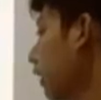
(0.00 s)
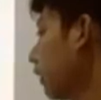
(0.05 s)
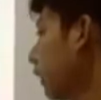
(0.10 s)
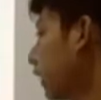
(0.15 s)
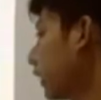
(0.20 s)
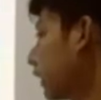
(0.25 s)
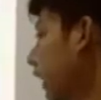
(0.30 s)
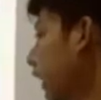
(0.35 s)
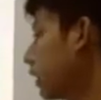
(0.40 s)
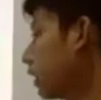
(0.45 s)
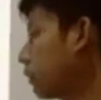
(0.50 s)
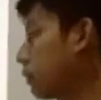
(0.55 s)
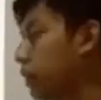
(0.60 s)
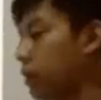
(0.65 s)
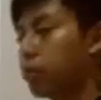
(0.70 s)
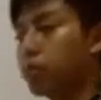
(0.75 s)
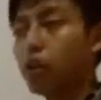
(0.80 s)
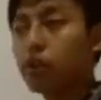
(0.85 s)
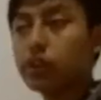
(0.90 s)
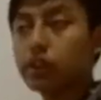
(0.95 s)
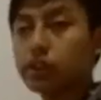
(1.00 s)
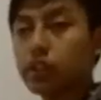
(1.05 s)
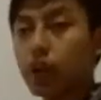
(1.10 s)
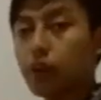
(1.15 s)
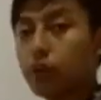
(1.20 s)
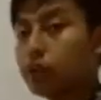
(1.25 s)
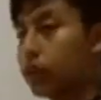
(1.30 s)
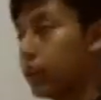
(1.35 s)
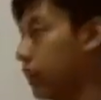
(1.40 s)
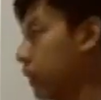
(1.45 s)
that cannot be broken
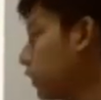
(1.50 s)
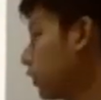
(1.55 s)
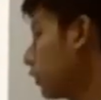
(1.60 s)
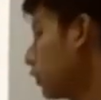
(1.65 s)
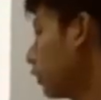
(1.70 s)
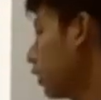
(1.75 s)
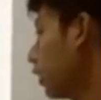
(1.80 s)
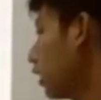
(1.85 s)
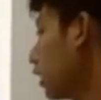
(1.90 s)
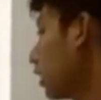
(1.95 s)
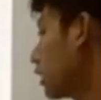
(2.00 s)
down into